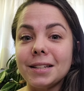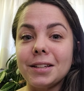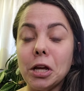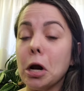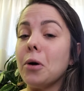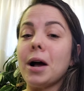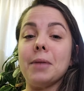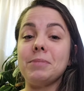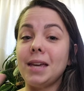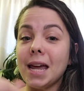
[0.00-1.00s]

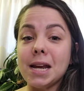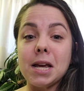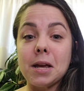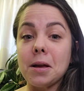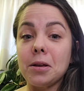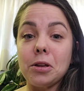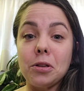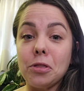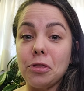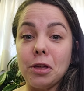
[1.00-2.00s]
I'm getting
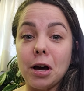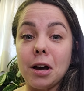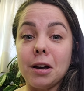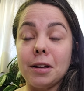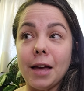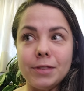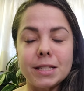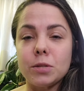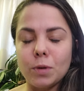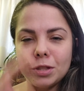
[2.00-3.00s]
and this
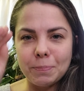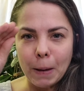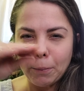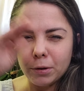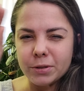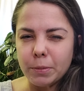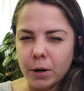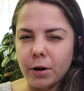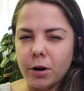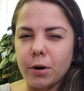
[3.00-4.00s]
is what the people in
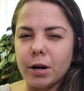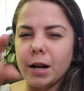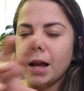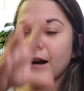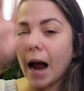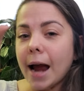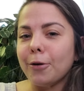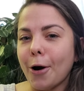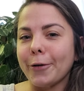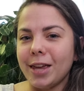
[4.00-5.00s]
superiority and
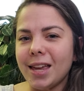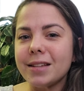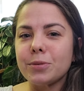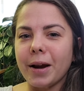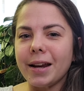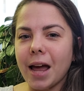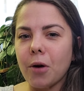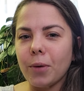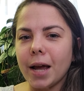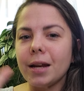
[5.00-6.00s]
hierarchy is right now,
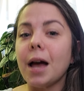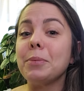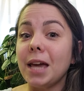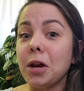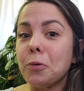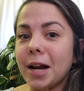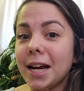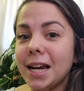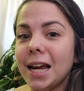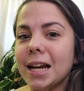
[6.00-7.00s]
right? I'm getting what I
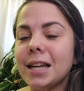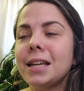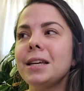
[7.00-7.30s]
need.